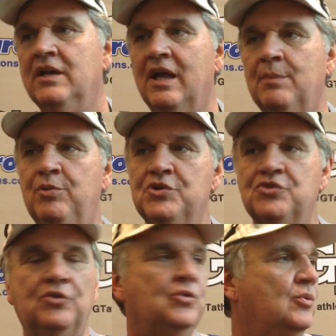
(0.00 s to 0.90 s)
Got to
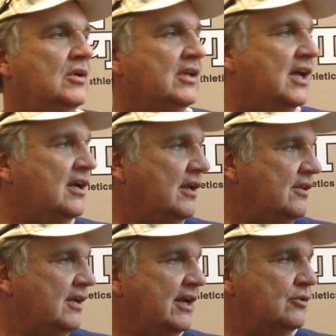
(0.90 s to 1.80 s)
push through. We only got
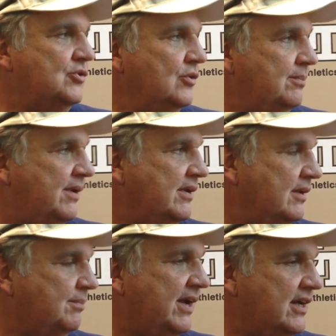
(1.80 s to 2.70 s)
another day or two in
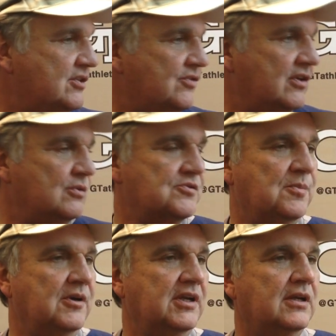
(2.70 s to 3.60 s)
pads for the whole
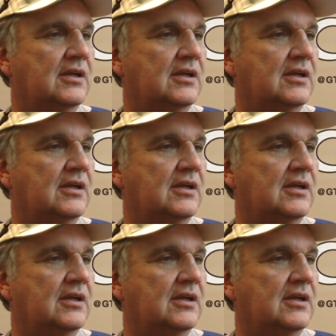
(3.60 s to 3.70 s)
spring.